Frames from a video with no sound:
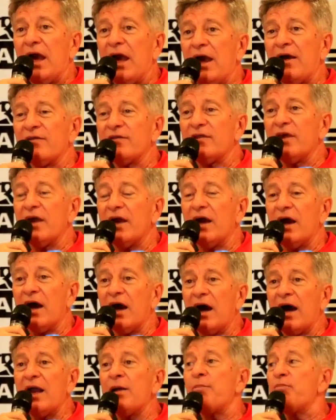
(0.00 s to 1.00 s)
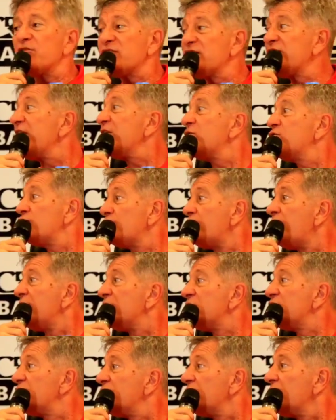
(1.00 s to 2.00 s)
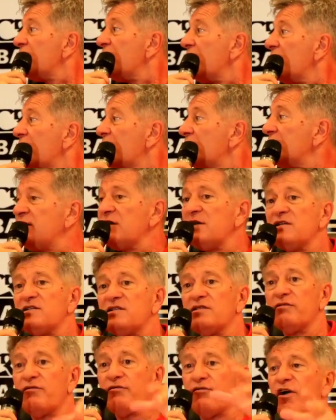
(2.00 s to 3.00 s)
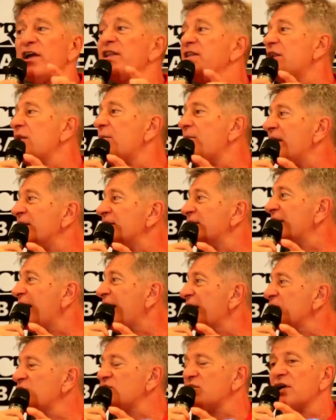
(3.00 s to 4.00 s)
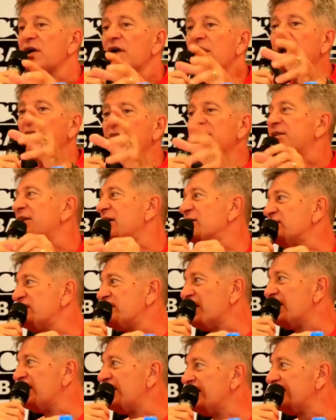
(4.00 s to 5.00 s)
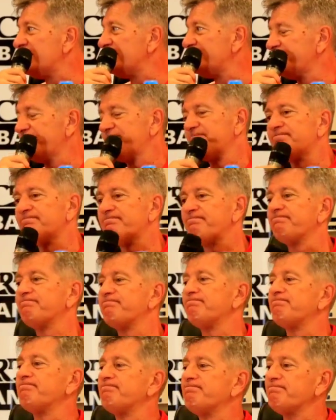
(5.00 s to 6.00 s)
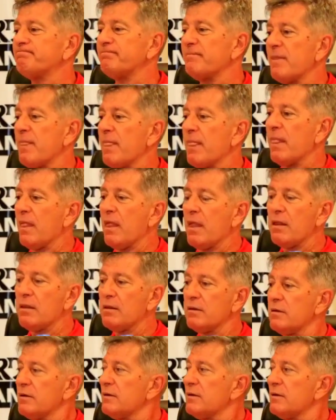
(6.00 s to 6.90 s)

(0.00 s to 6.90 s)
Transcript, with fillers: and uh, I appreciate too much this friendly mentality in Tanzania. Next coach,